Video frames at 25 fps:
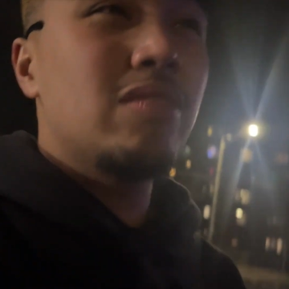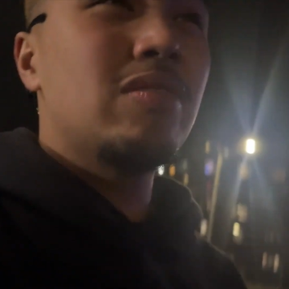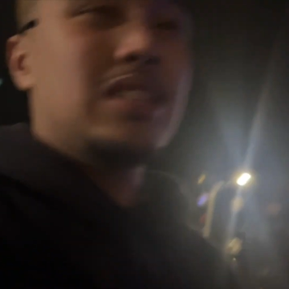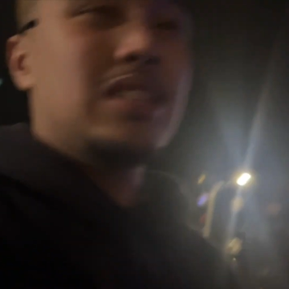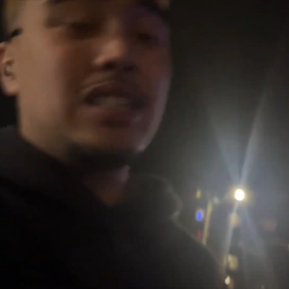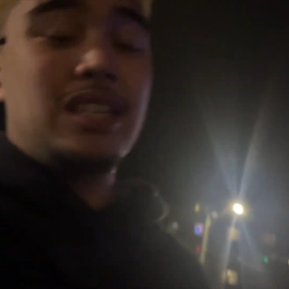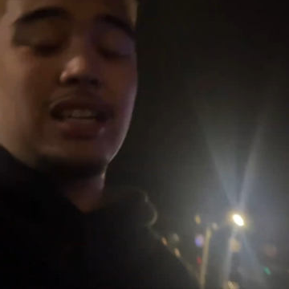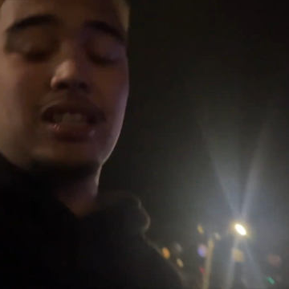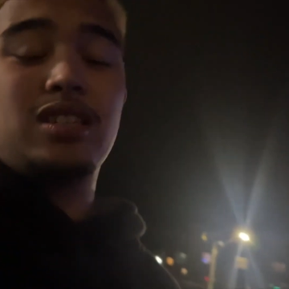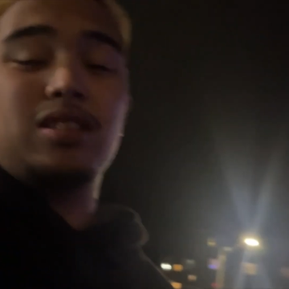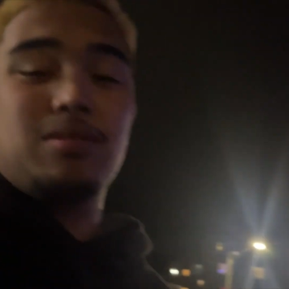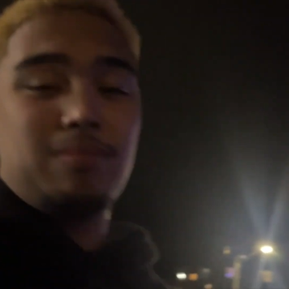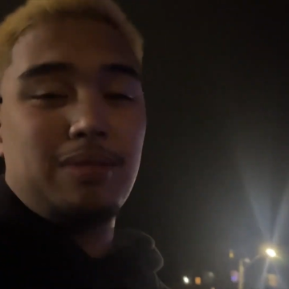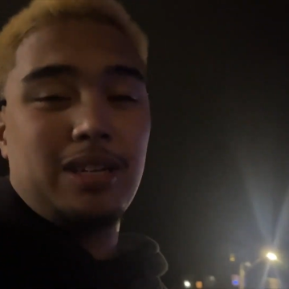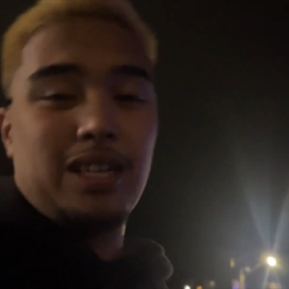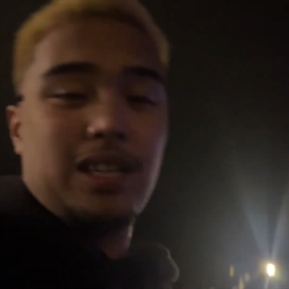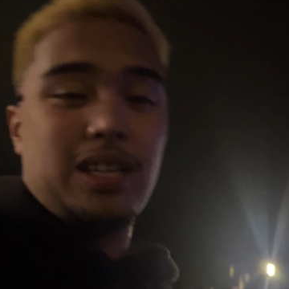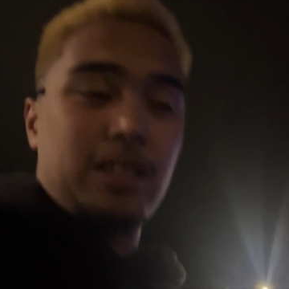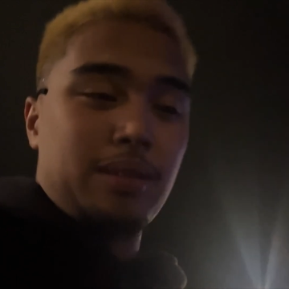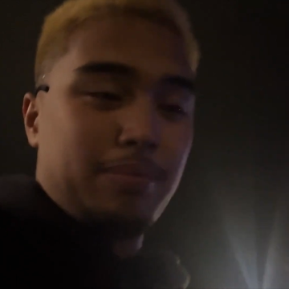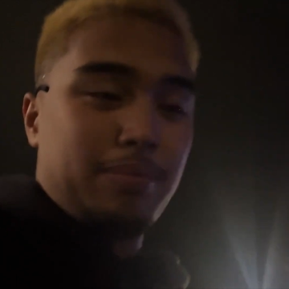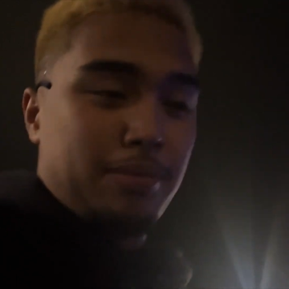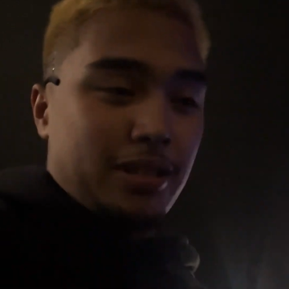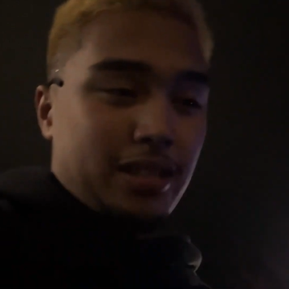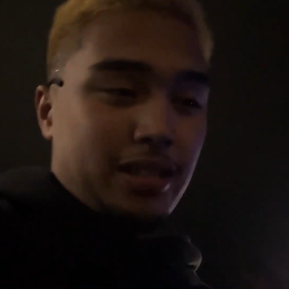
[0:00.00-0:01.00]
really get too many
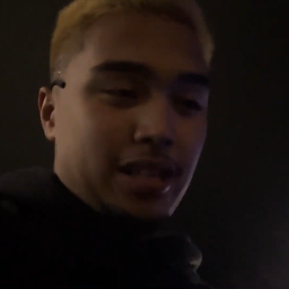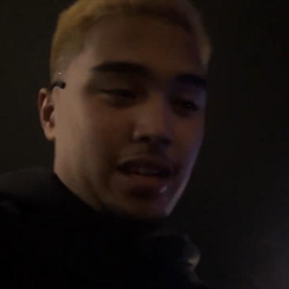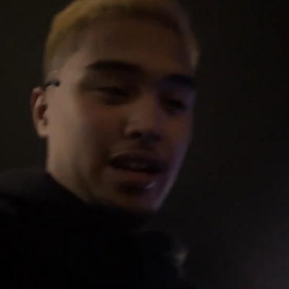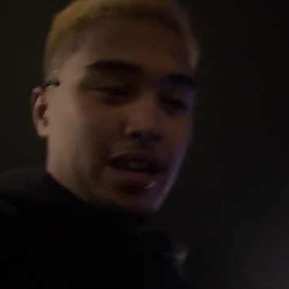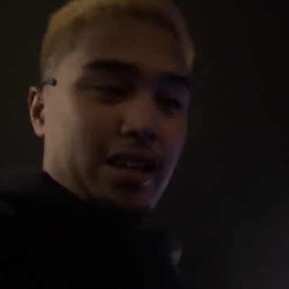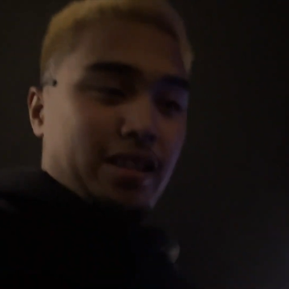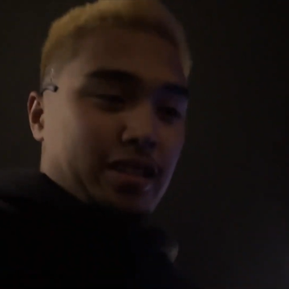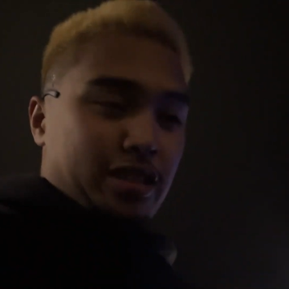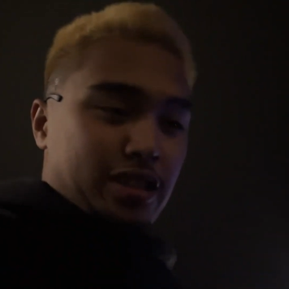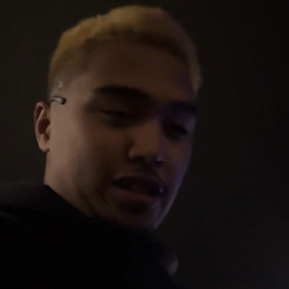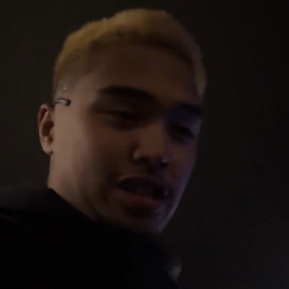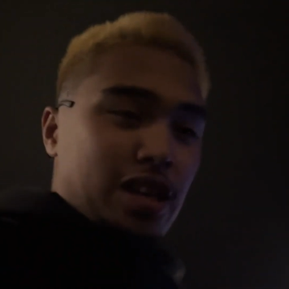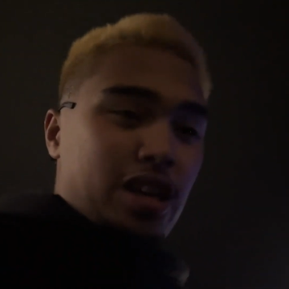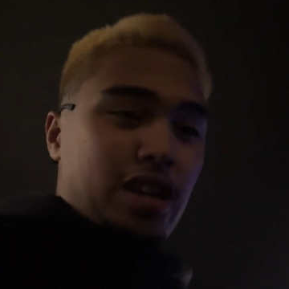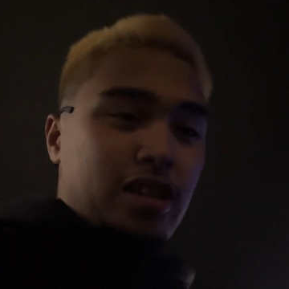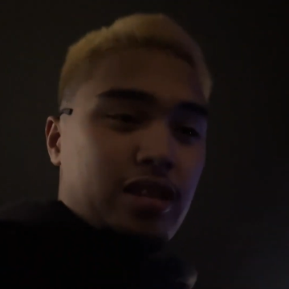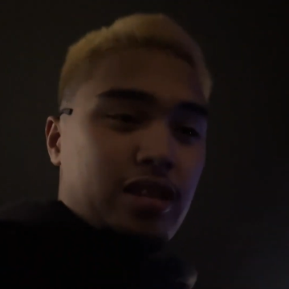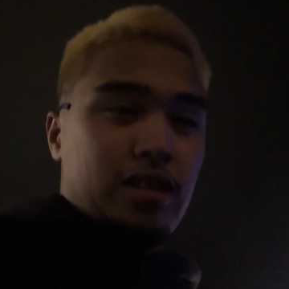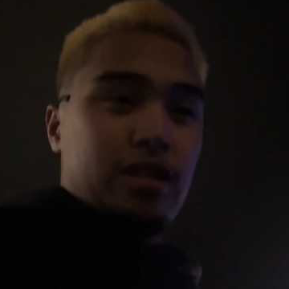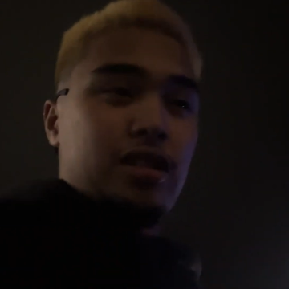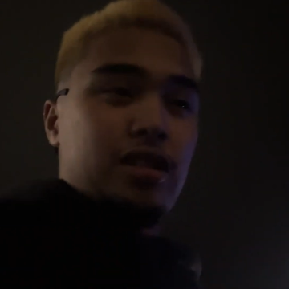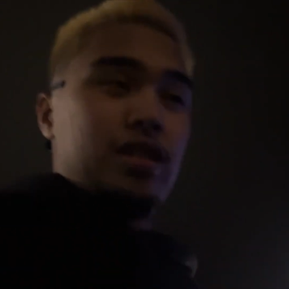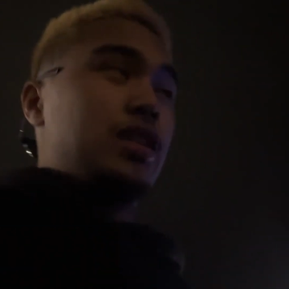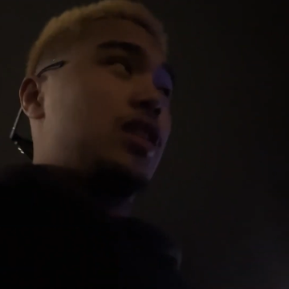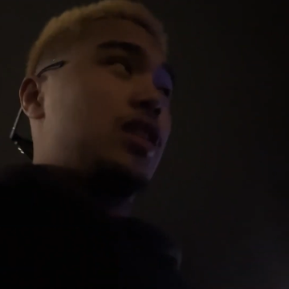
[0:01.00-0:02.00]
clips today and it sucks
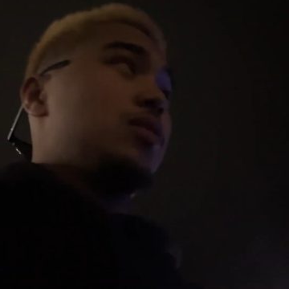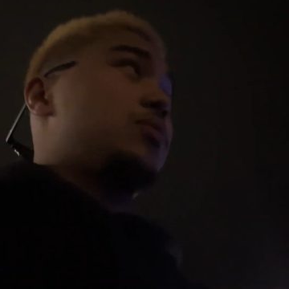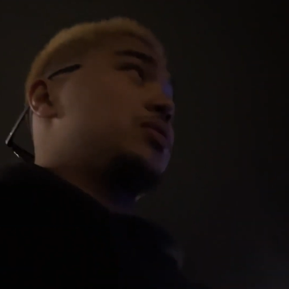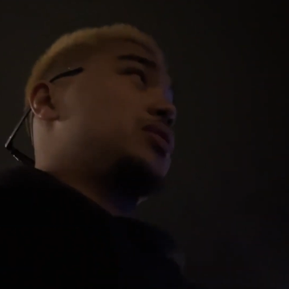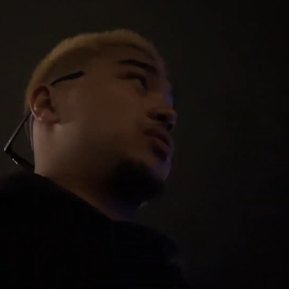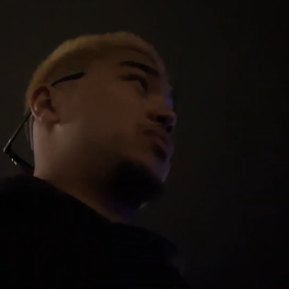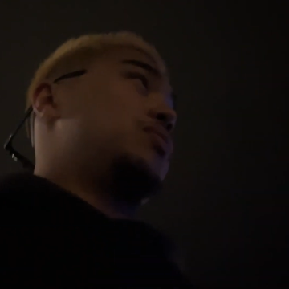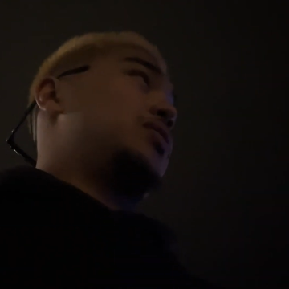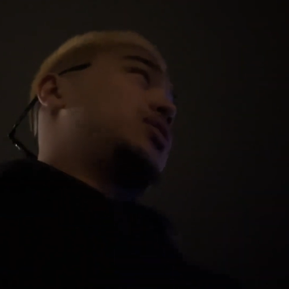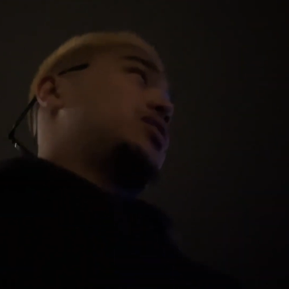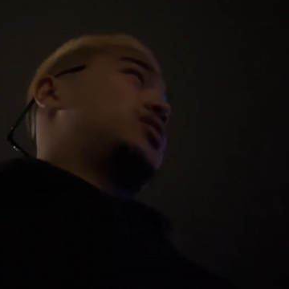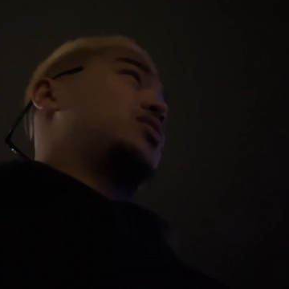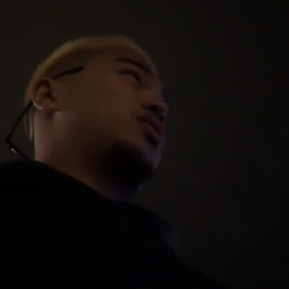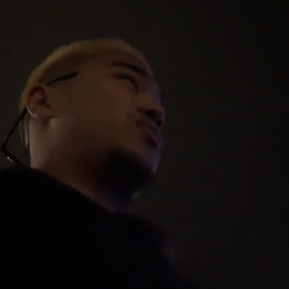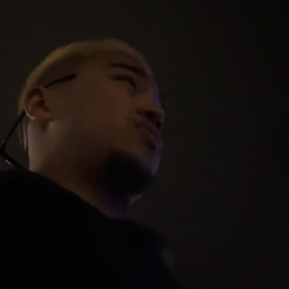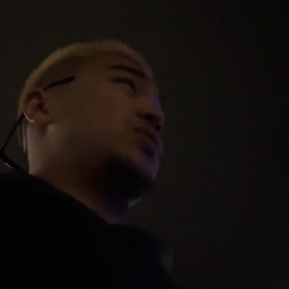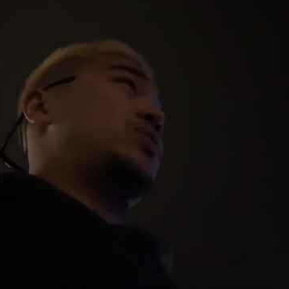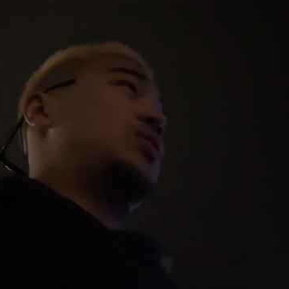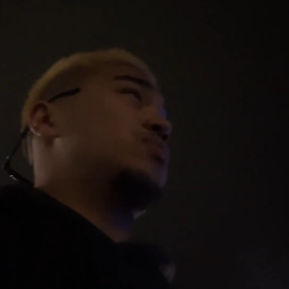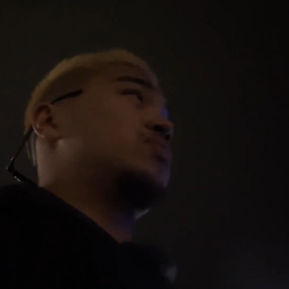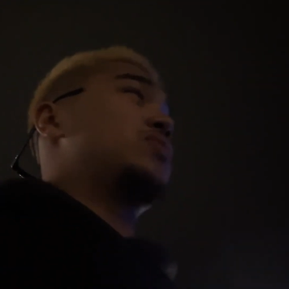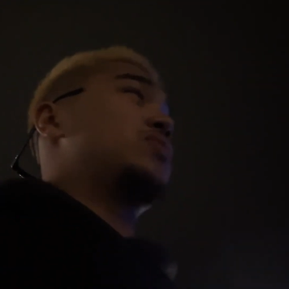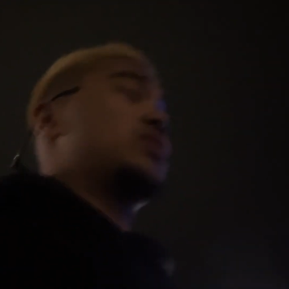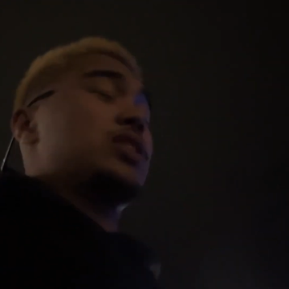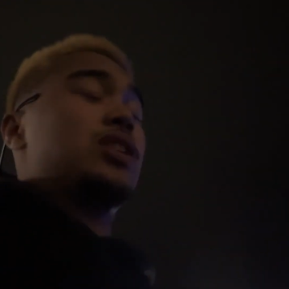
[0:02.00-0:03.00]
because I really wanted to
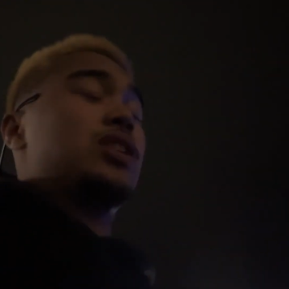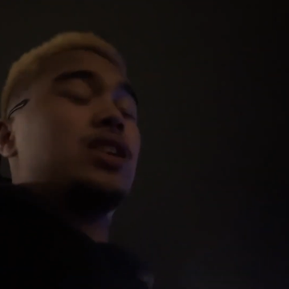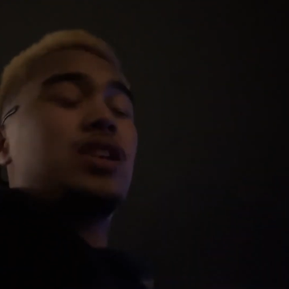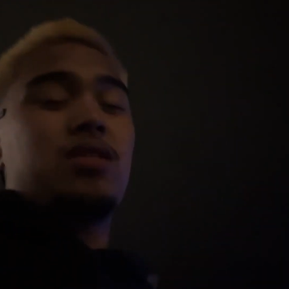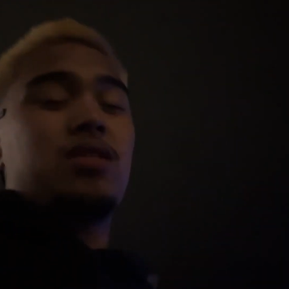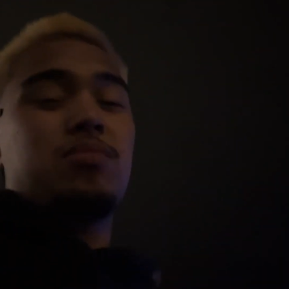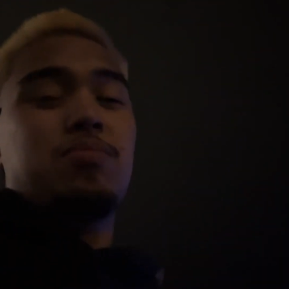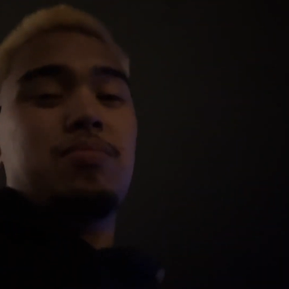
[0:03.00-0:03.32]
film for y'all,